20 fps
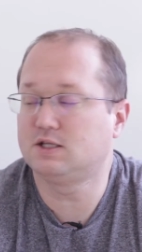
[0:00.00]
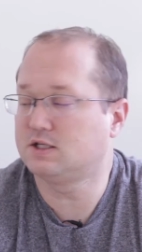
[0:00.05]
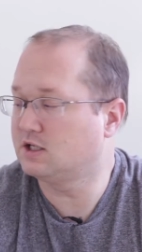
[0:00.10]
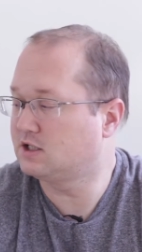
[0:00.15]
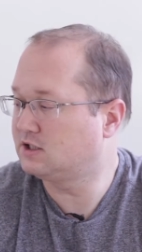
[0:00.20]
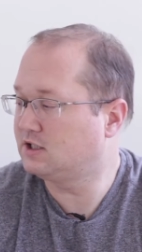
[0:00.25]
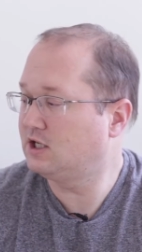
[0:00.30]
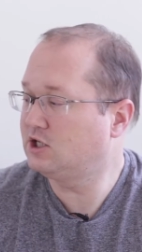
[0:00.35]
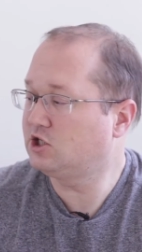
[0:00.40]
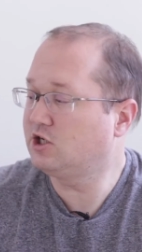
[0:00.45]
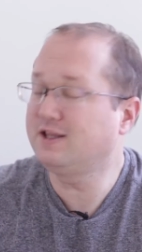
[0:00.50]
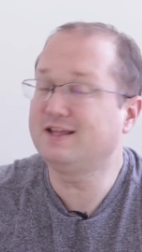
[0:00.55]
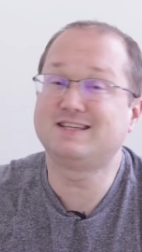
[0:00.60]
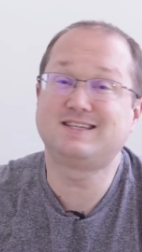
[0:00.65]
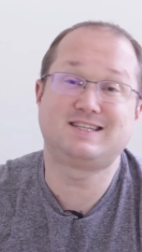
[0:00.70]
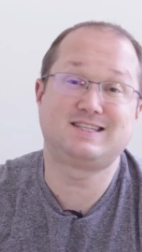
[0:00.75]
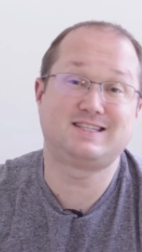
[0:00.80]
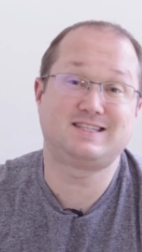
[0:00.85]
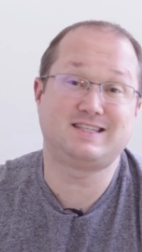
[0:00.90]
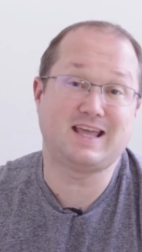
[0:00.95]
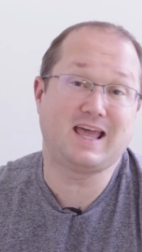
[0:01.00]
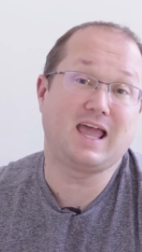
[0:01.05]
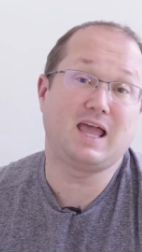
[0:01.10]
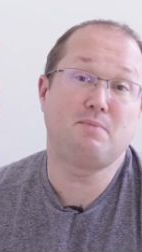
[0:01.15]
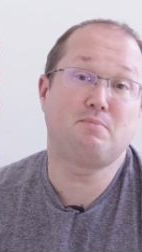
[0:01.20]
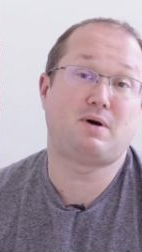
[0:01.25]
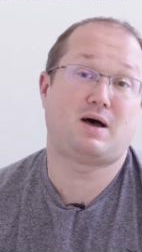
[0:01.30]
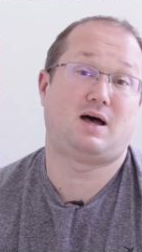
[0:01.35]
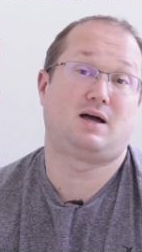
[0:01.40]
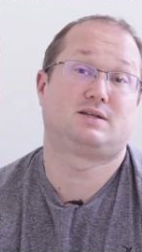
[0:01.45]
It's essentially the
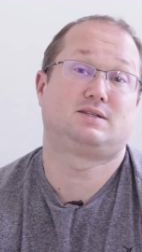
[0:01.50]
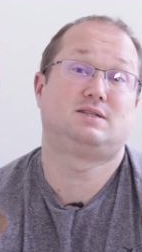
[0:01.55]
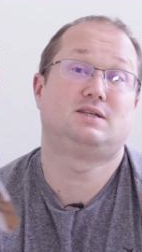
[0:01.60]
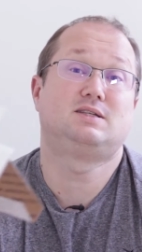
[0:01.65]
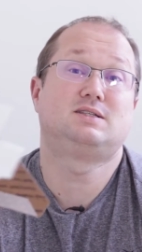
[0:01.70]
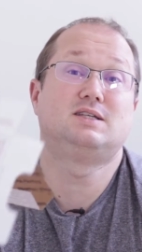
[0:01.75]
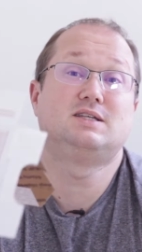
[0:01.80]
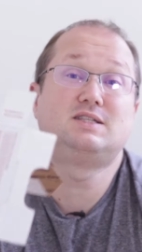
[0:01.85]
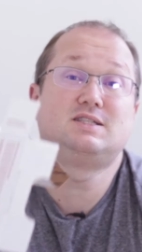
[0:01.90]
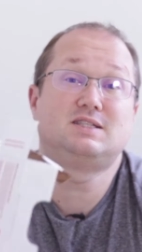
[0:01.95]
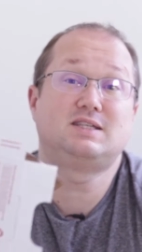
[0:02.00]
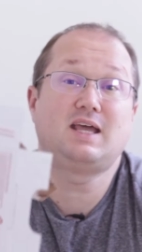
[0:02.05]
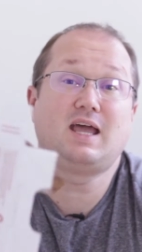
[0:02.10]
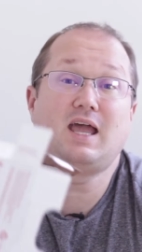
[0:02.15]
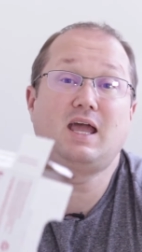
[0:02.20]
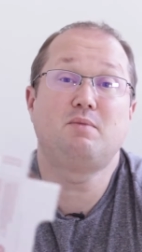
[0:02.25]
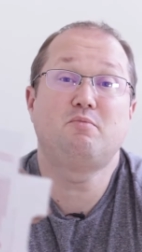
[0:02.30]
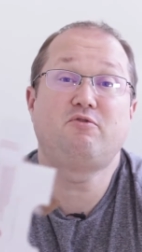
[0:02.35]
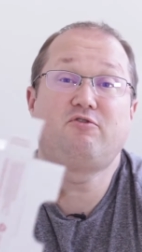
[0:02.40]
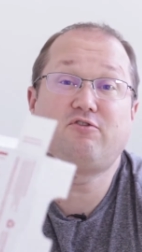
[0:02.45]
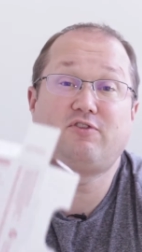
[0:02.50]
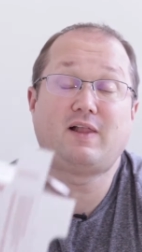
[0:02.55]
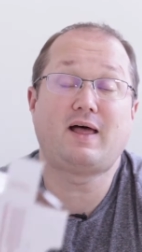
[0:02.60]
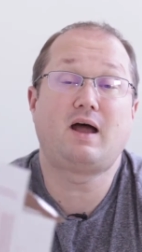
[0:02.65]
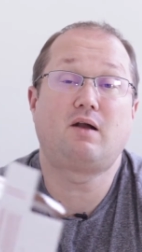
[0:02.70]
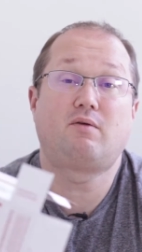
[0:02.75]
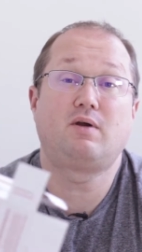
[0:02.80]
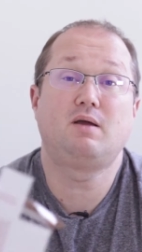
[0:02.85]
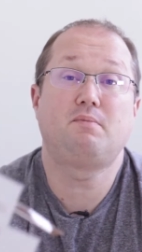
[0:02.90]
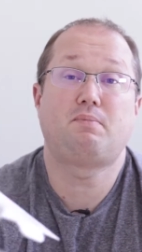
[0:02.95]
same boxes, the same
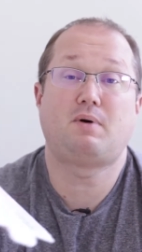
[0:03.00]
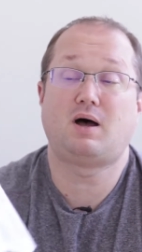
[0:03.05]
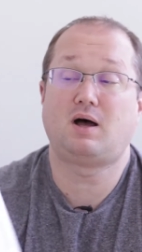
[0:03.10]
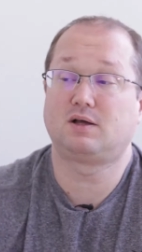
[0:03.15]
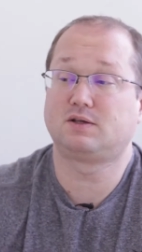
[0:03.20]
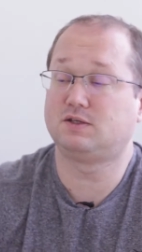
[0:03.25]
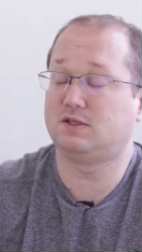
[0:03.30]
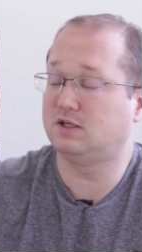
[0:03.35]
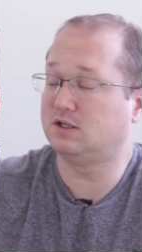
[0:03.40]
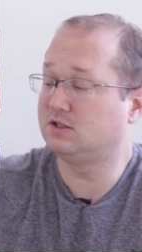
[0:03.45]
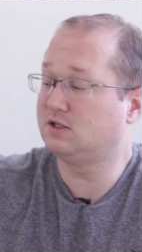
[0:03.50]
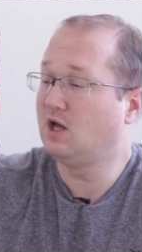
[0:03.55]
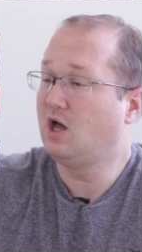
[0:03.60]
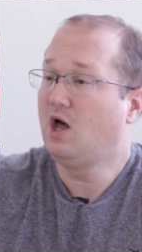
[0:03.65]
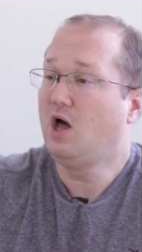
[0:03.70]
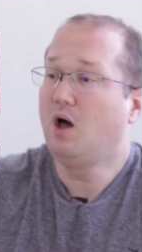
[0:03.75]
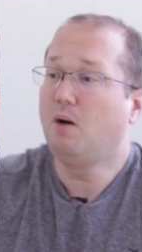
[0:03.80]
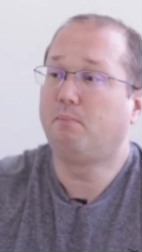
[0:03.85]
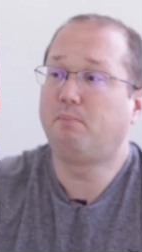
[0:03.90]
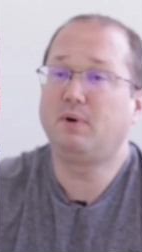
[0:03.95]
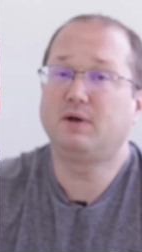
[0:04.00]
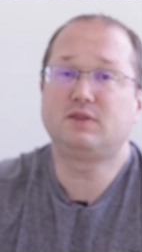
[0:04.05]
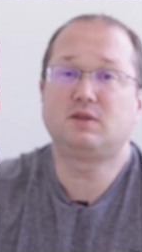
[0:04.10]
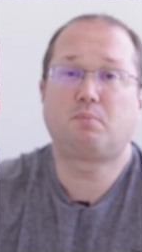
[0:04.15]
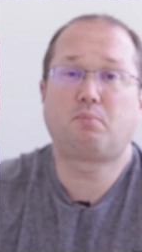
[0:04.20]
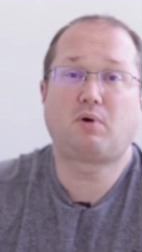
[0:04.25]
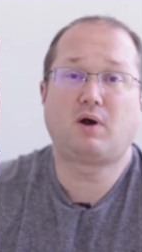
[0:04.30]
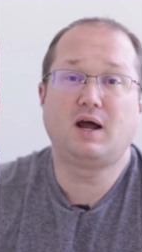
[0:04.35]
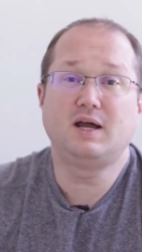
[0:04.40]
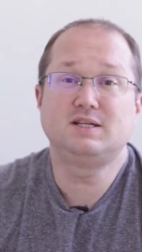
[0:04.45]
flat rate boxes, but the
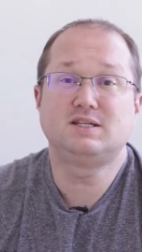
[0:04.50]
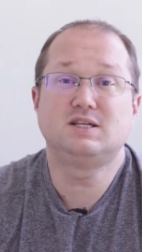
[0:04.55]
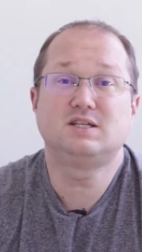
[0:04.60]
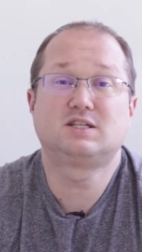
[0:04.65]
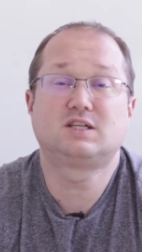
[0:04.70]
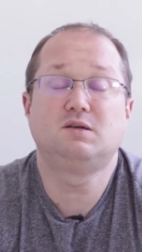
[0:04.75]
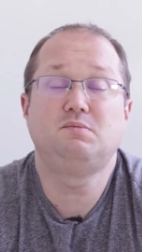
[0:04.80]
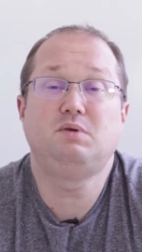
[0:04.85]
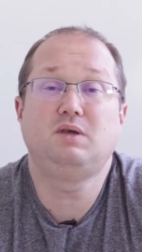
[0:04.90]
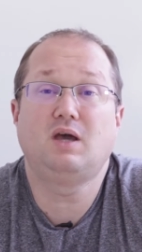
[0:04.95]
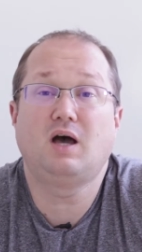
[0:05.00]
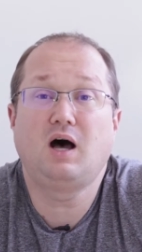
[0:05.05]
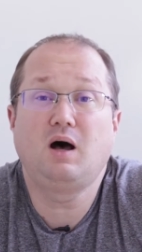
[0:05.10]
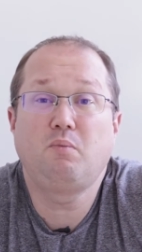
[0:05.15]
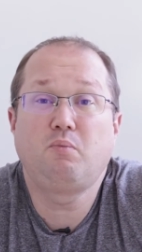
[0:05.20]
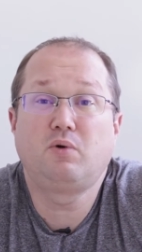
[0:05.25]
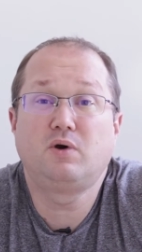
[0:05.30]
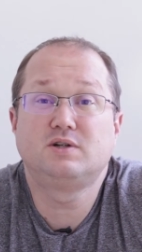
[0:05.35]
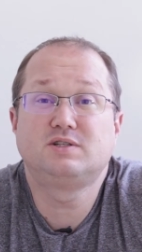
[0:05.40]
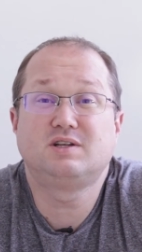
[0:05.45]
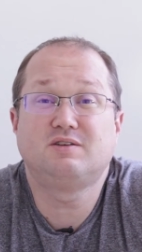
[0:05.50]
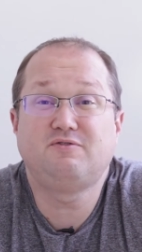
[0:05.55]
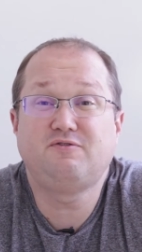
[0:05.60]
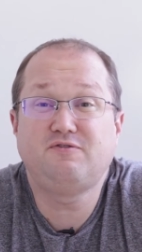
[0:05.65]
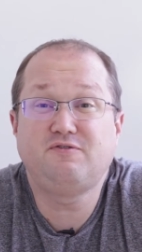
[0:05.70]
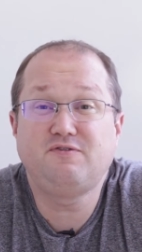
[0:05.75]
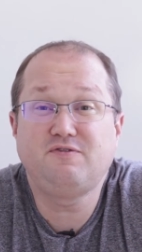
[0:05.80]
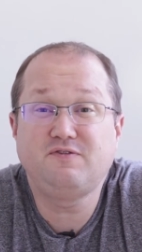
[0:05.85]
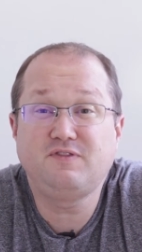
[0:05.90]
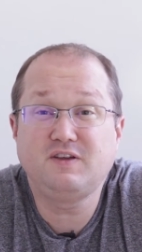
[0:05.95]
prices can be upwards of
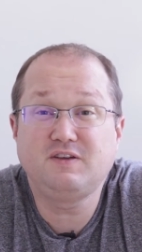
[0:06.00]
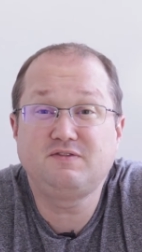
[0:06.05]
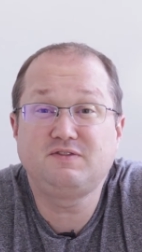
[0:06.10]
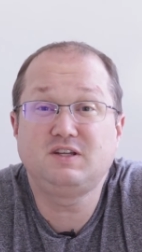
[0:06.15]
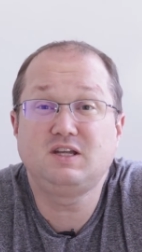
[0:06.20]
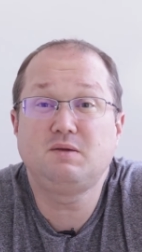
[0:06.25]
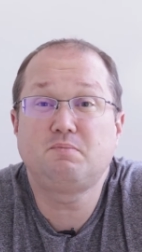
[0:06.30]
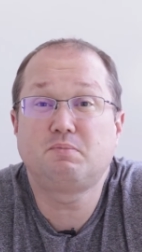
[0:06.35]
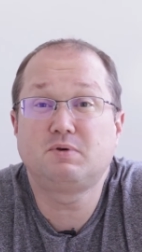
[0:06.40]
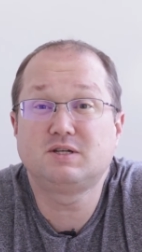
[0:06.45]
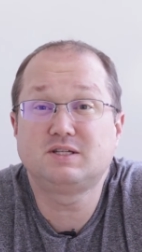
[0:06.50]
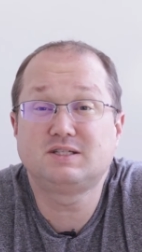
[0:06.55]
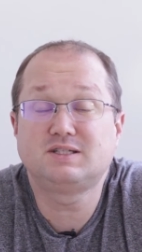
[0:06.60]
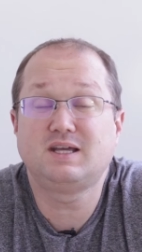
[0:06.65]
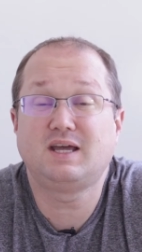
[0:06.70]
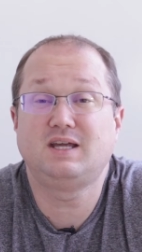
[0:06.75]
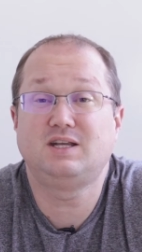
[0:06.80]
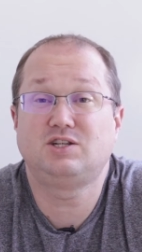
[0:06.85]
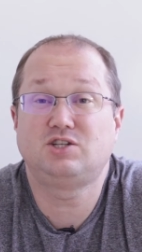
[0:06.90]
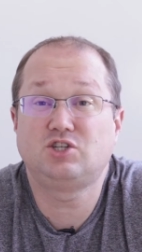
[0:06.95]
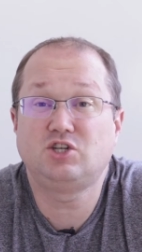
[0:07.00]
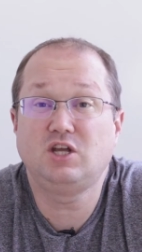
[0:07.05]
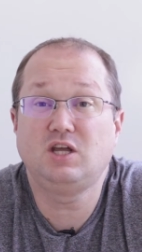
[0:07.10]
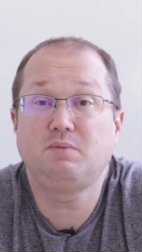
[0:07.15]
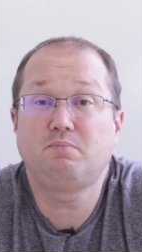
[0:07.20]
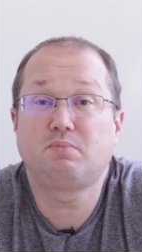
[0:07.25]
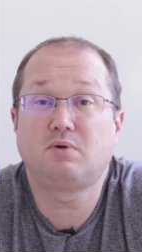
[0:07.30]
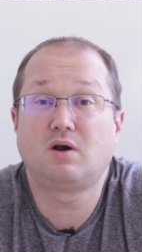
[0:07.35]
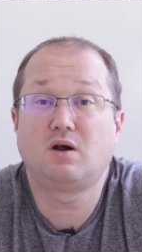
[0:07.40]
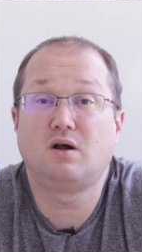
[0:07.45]
50%
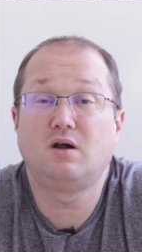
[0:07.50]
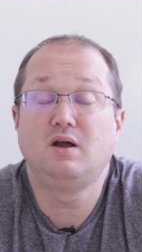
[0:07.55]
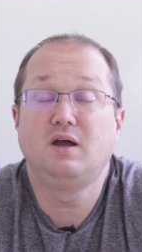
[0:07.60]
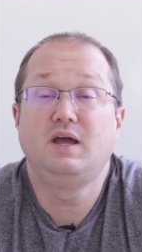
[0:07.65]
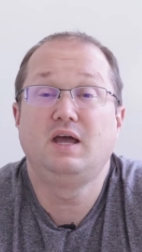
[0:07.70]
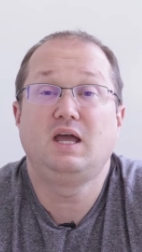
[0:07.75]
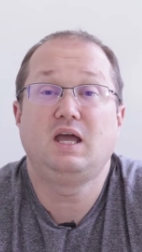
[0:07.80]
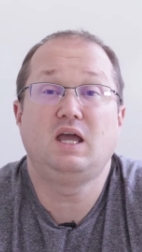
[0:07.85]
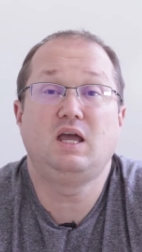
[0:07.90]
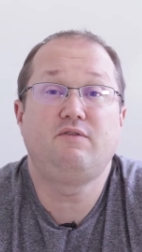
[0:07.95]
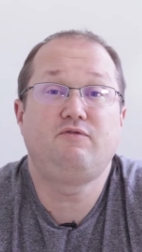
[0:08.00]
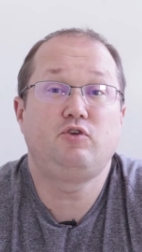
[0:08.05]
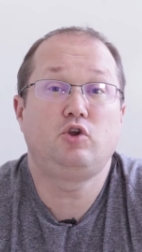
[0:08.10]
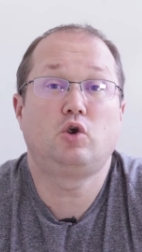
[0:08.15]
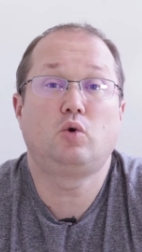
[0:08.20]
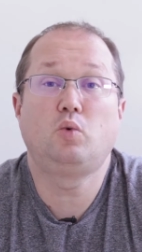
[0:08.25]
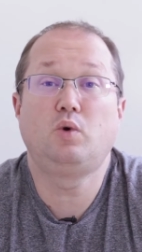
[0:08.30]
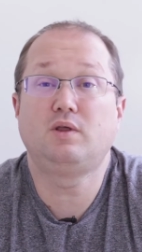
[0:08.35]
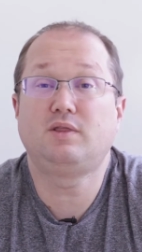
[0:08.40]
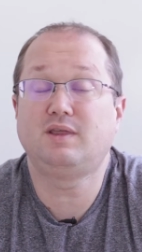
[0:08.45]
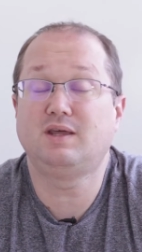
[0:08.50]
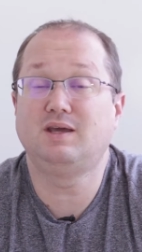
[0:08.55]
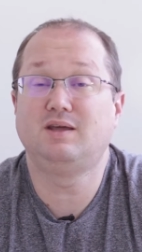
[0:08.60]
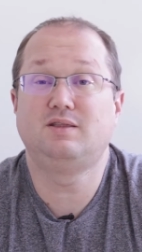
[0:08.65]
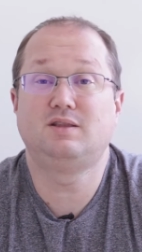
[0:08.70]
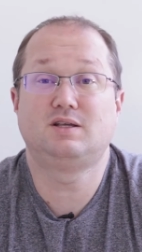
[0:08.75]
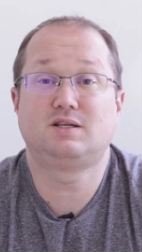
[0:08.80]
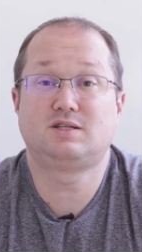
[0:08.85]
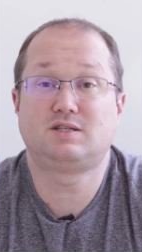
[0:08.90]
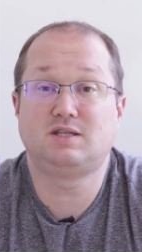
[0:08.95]
cheaper if you're
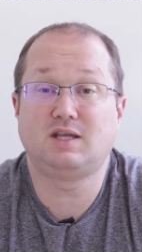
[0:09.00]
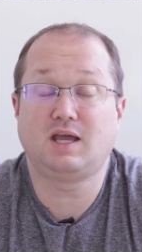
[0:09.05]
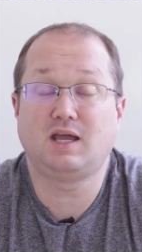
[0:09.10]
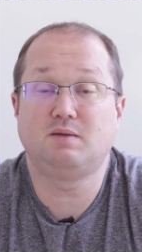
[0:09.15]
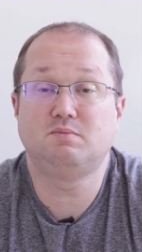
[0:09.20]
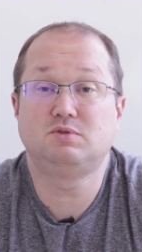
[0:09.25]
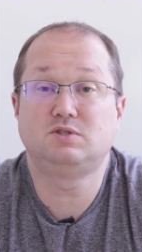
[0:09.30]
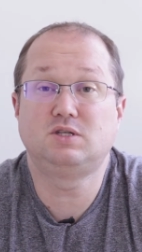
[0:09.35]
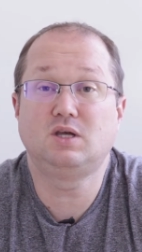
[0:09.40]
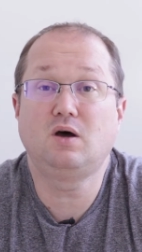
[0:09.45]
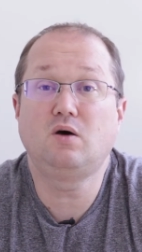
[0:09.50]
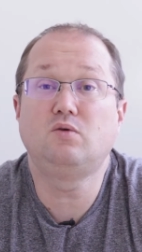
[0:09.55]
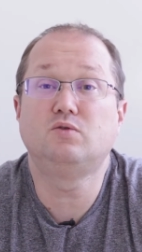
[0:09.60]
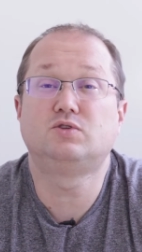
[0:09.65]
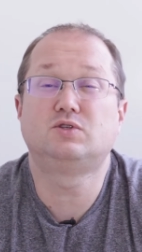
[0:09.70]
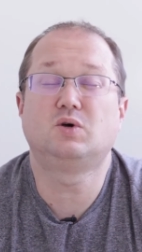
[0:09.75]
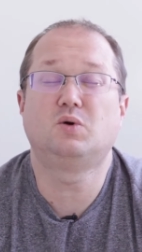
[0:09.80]
within the same zone.